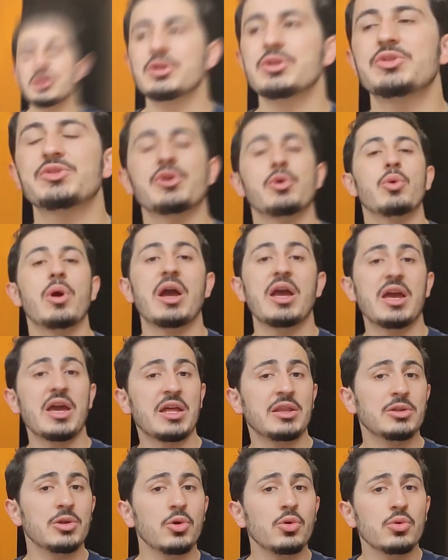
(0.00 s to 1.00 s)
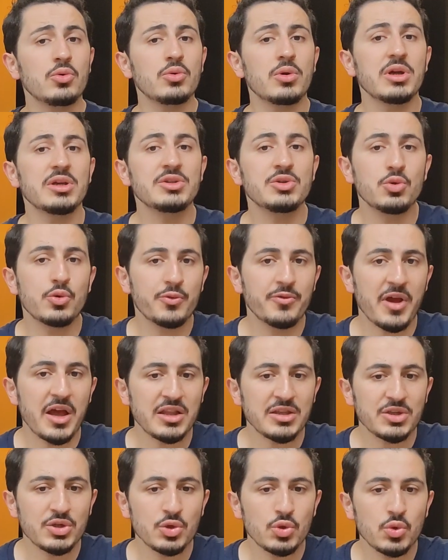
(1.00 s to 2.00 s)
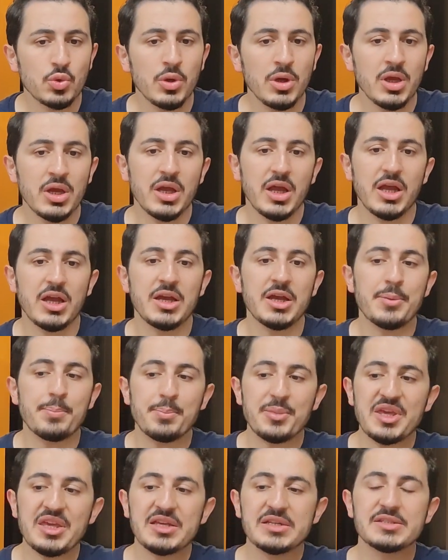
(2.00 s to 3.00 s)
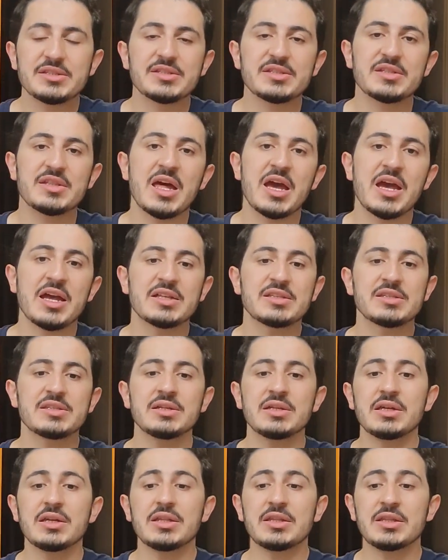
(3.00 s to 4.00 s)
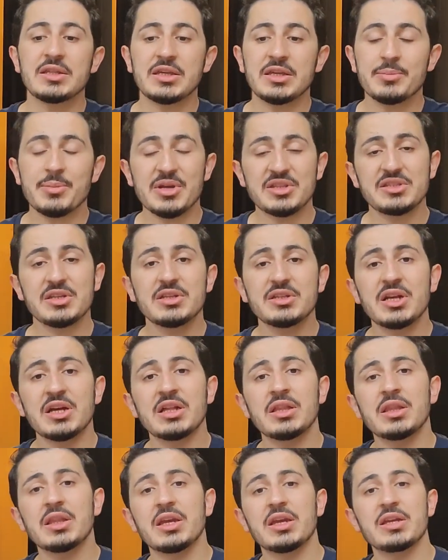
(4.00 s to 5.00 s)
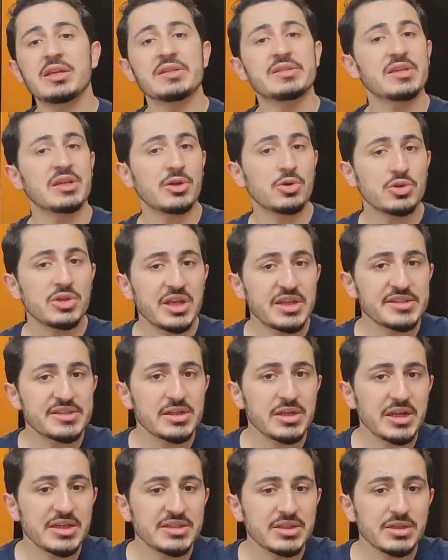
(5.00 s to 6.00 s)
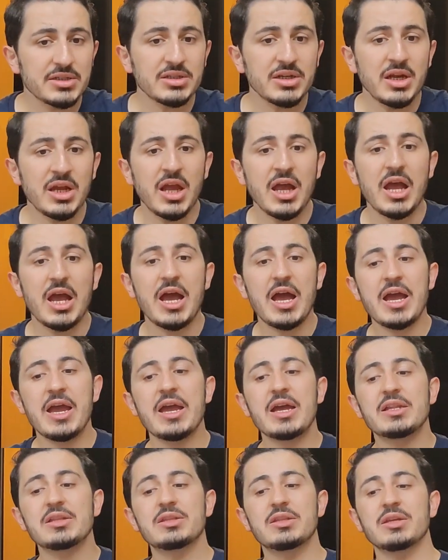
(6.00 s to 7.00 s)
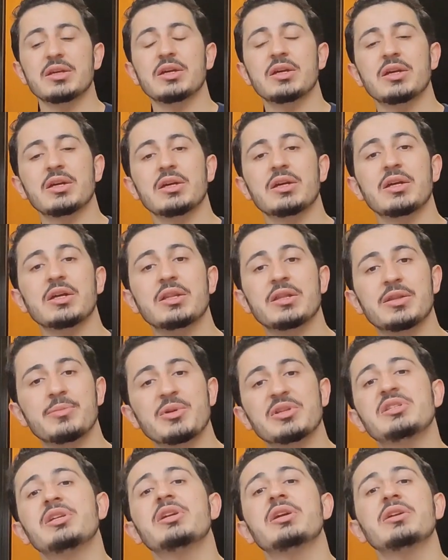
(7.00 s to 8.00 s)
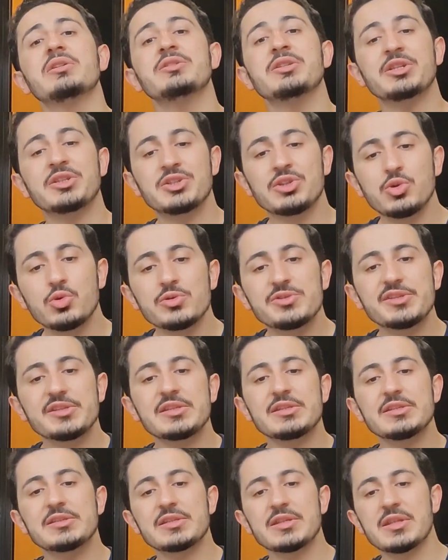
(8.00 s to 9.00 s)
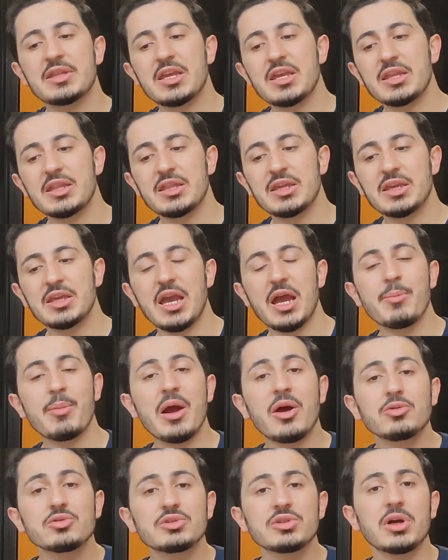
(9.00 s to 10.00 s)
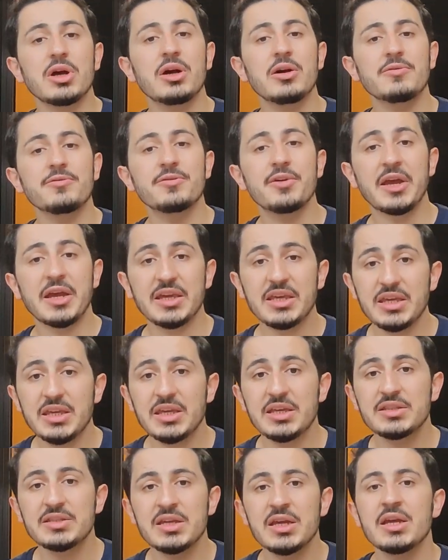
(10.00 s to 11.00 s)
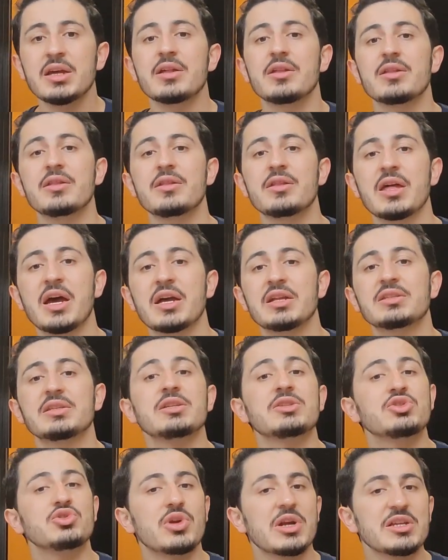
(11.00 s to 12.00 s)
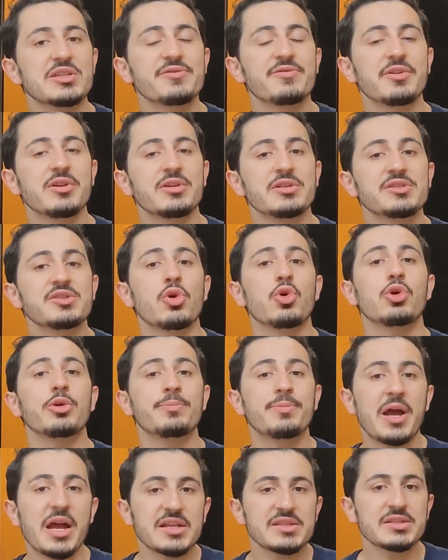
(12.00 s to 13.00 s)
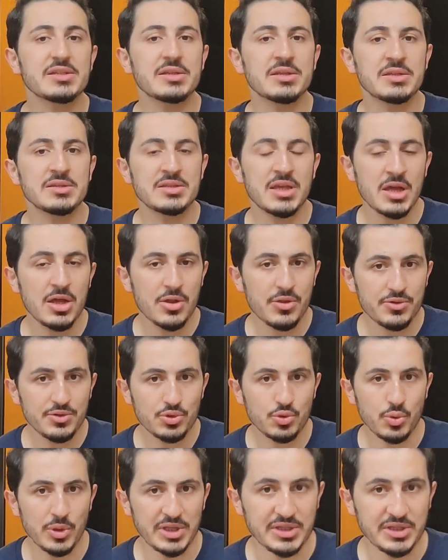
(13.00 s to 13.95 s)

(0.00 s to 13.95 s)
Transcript: So a low U value means that the material is a good insulator and the material reduces the amount of heat that transfers or passes through